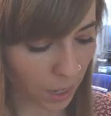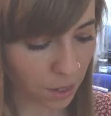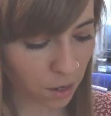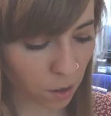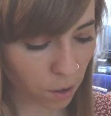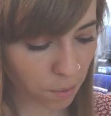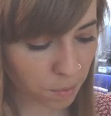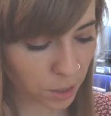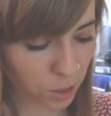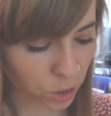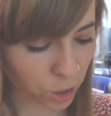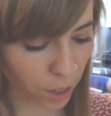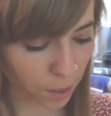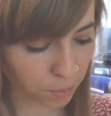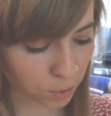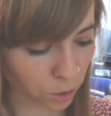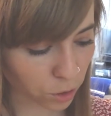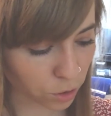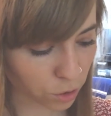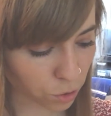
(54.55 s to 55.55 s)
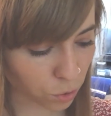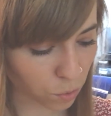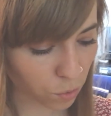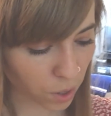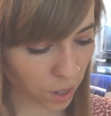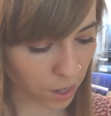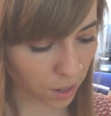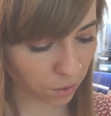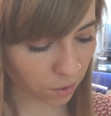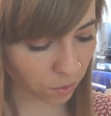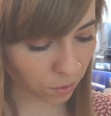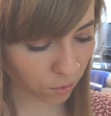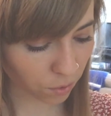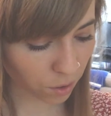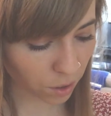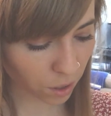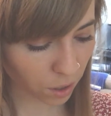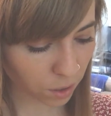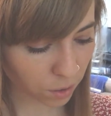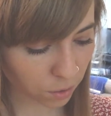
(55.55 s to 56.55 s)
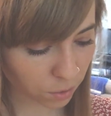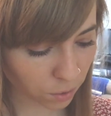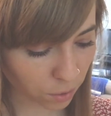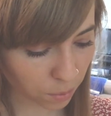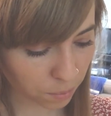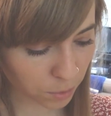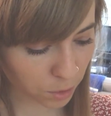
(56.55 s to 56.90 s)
I know I'm in chapter 23, so I'm